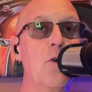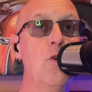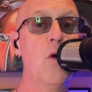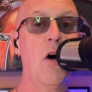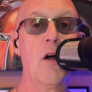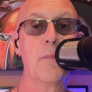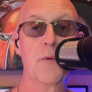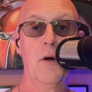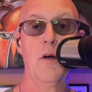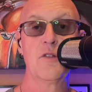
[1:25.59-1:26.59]
who are
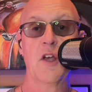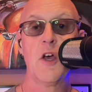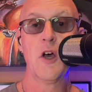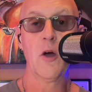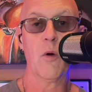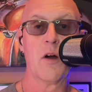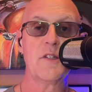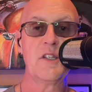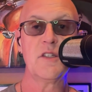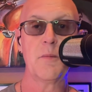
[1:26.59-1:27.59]
pros, who are
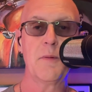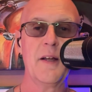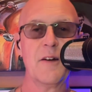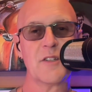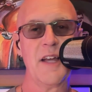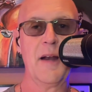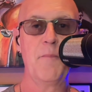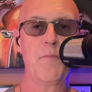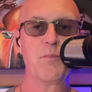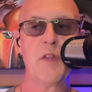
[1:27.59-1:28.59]
seasoned players kind of,
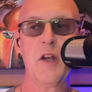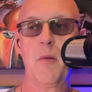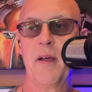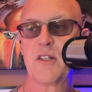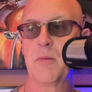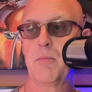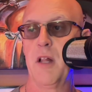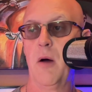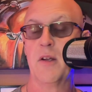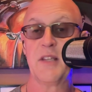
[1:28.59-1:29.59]
make some
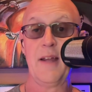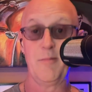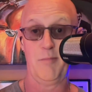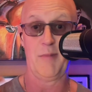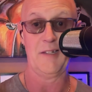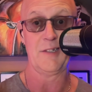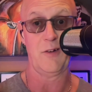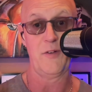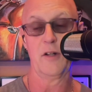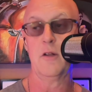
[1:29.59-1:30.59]
blow. And
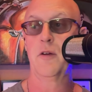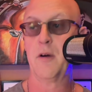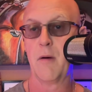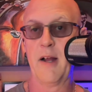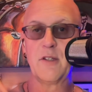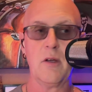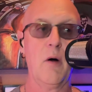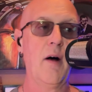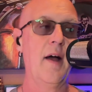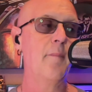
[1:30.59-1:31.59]
myself included, right?
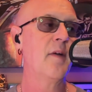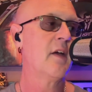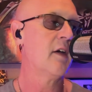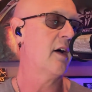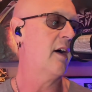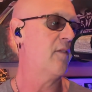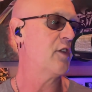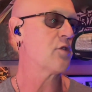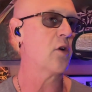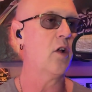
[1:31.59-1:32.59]
So
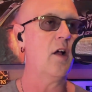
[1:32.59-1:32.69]
these are all